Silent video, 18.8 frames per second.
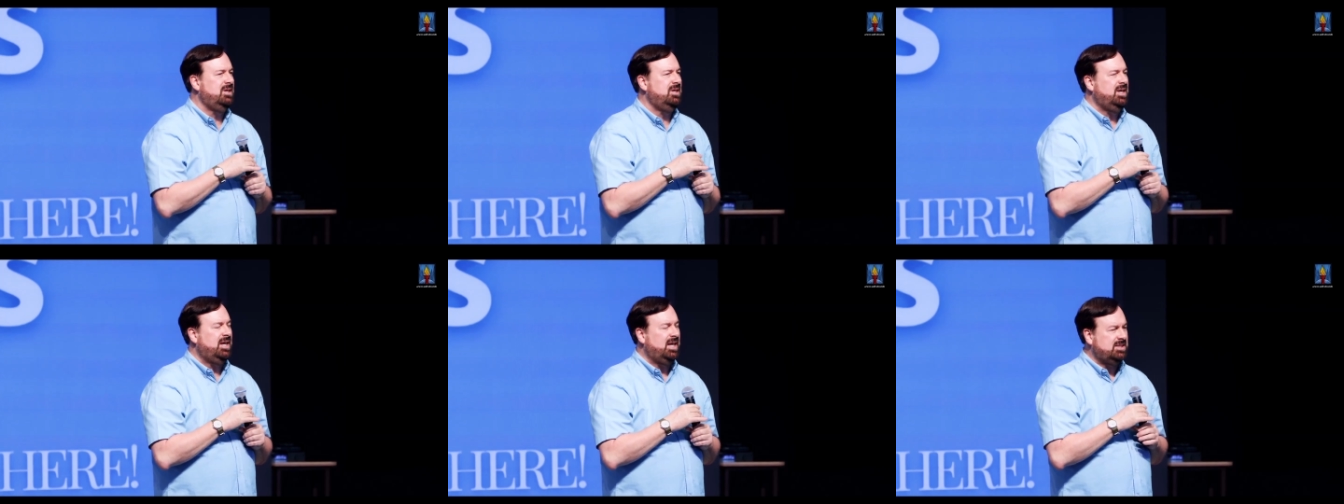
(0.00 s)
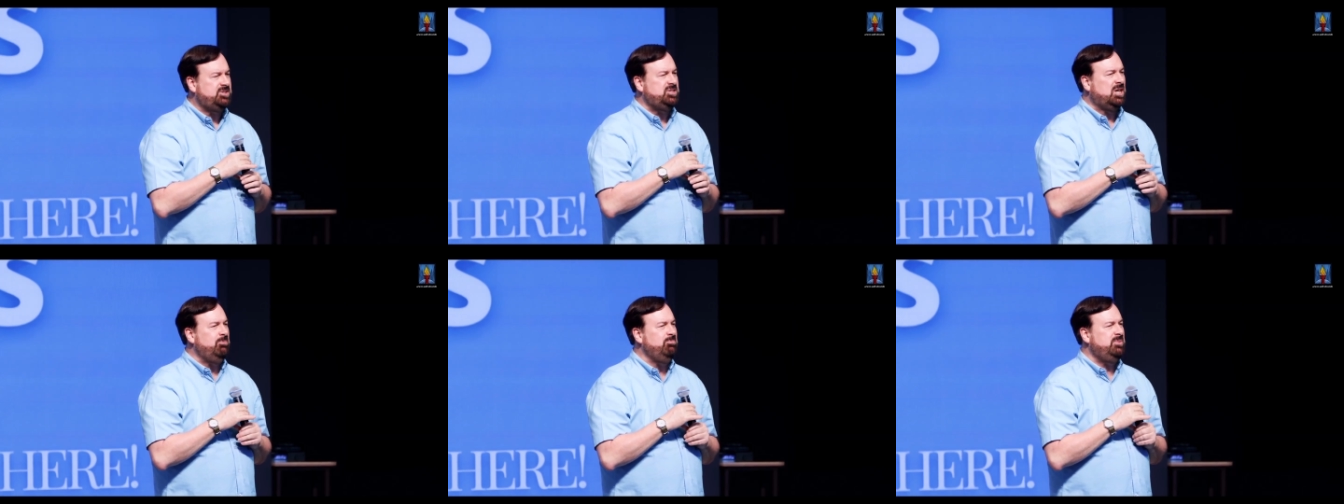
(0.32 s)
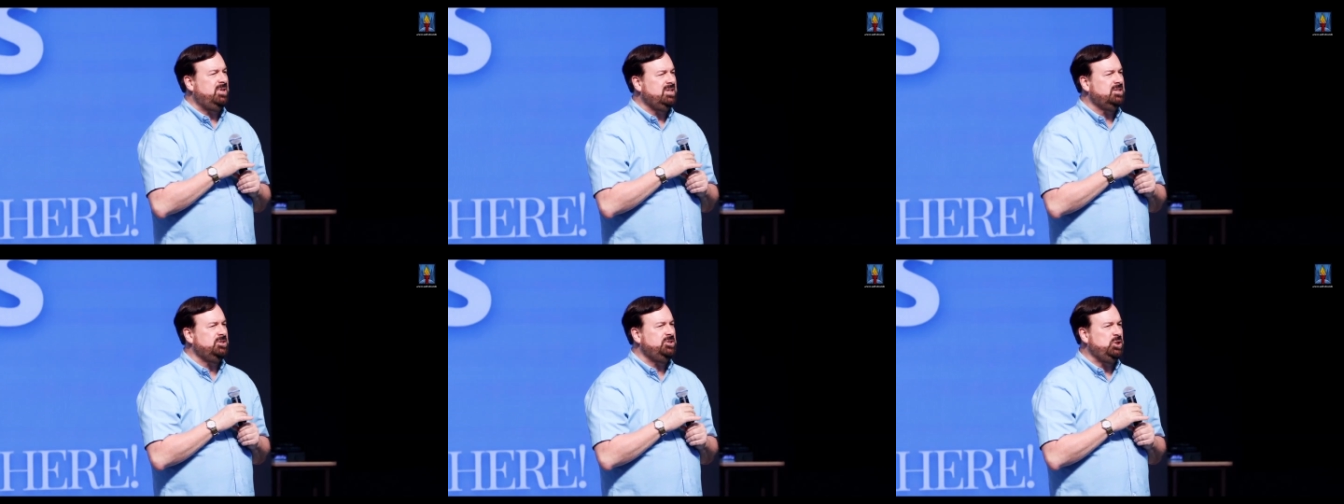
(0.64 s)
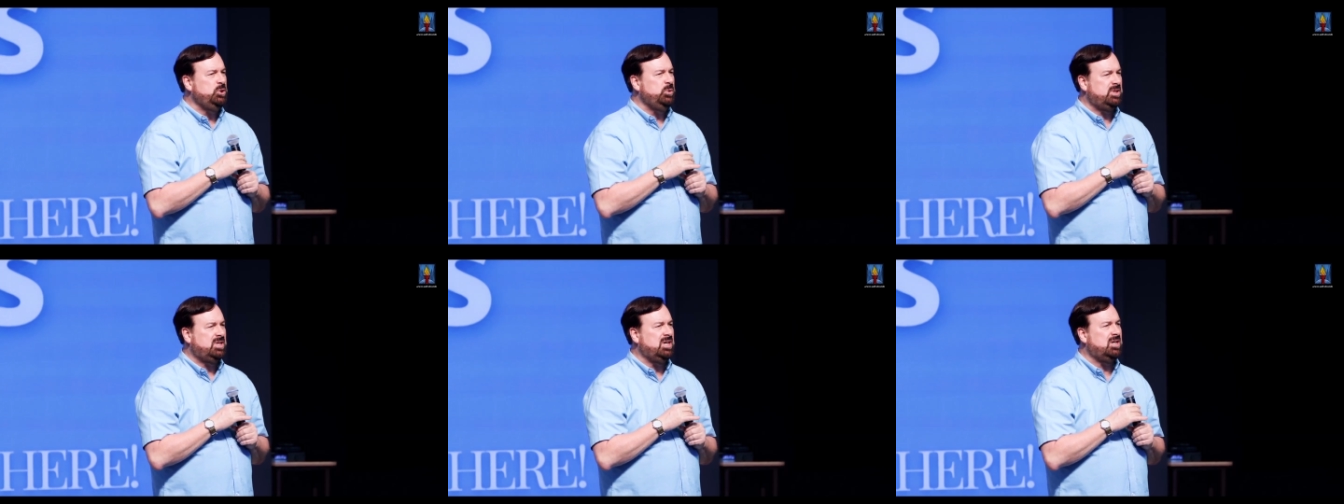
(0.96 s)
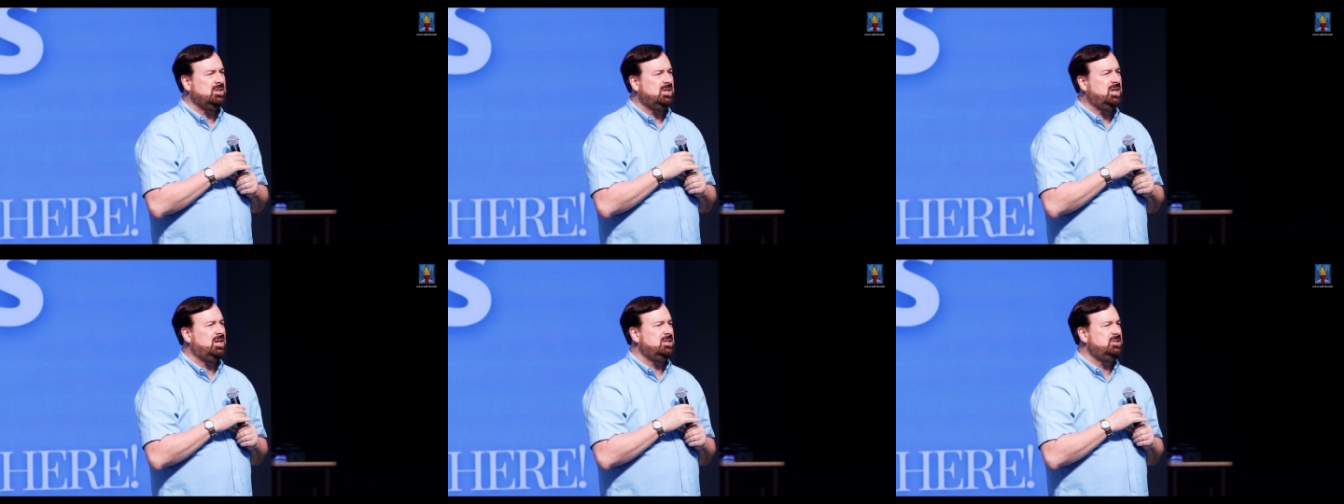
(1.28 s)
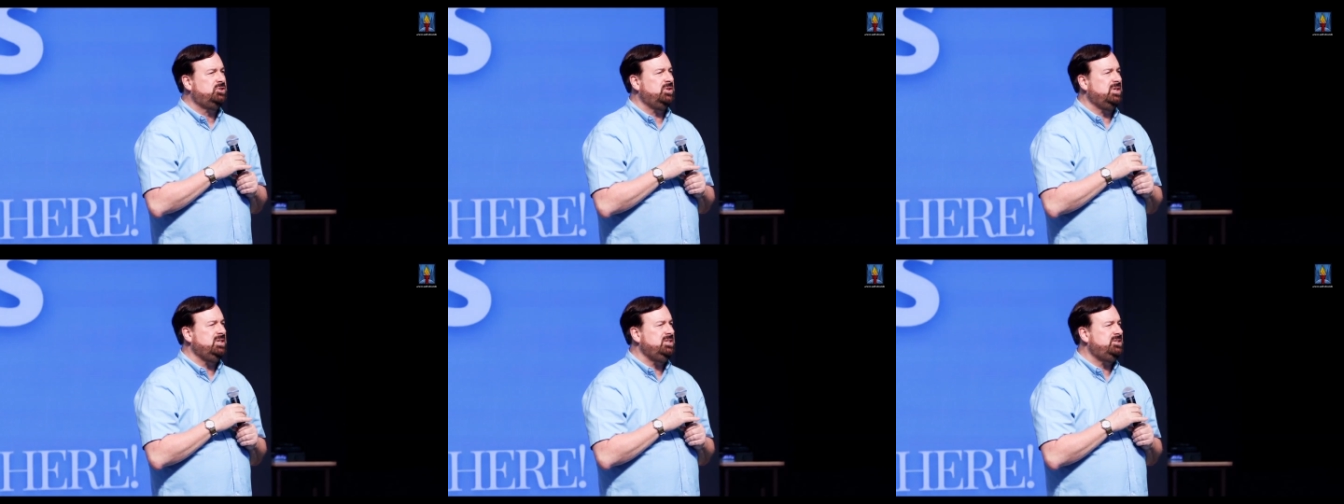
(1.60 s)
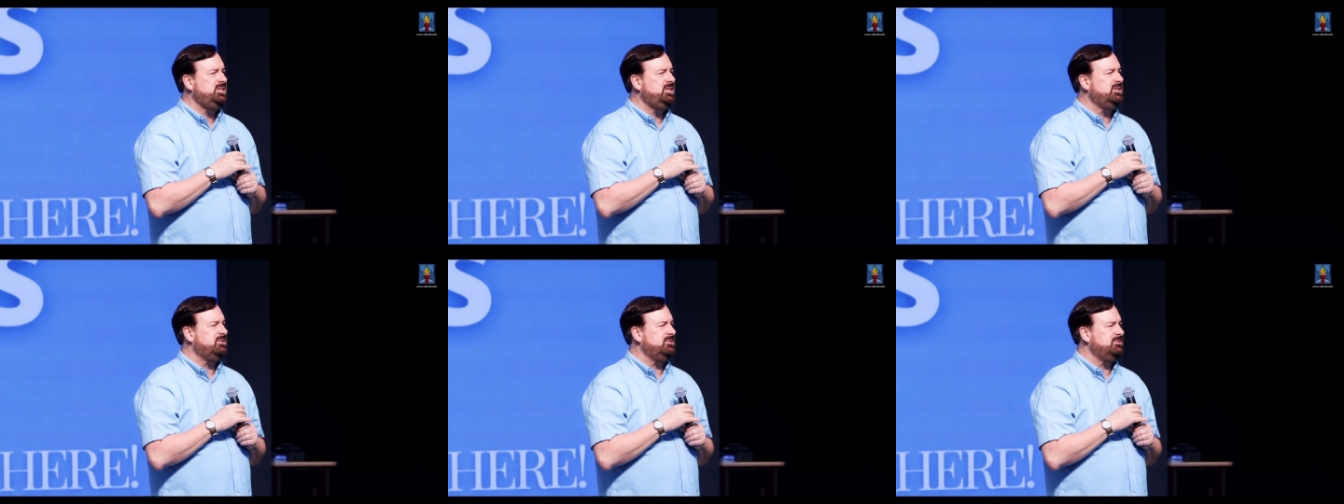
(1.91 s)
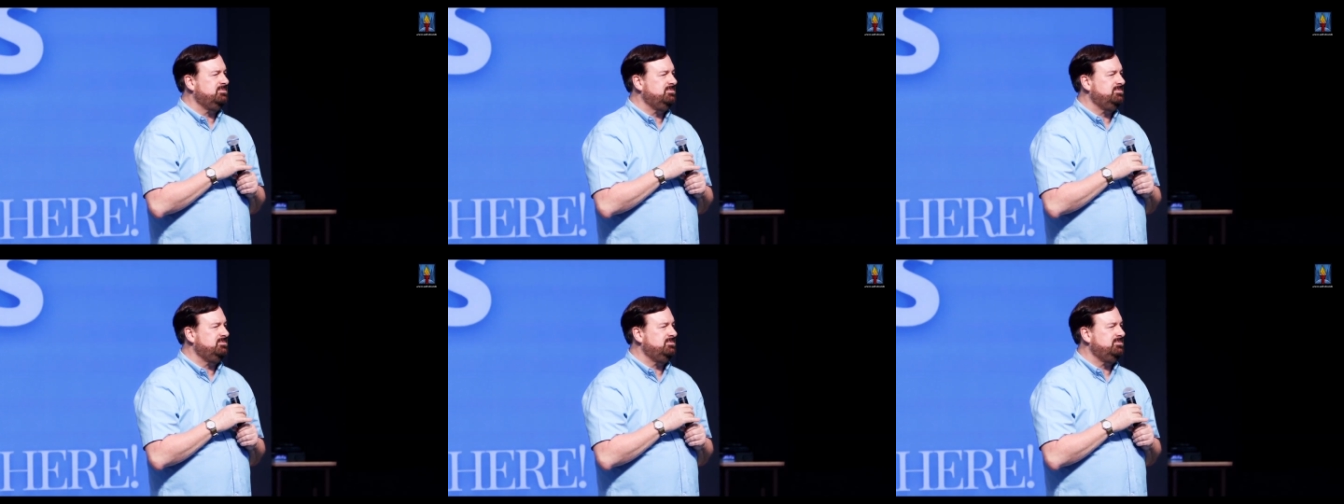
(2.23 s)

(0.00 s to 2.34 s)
has something to do with how God treats you.